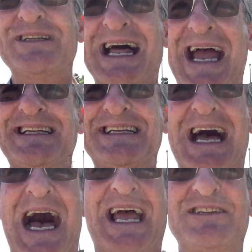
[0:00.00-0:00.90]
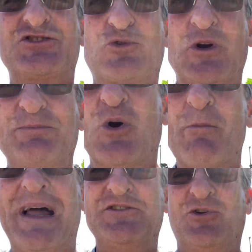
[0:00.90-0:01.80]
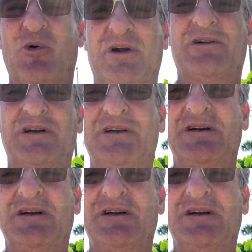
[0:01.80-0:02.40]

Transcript: 99's Crypto Mentor,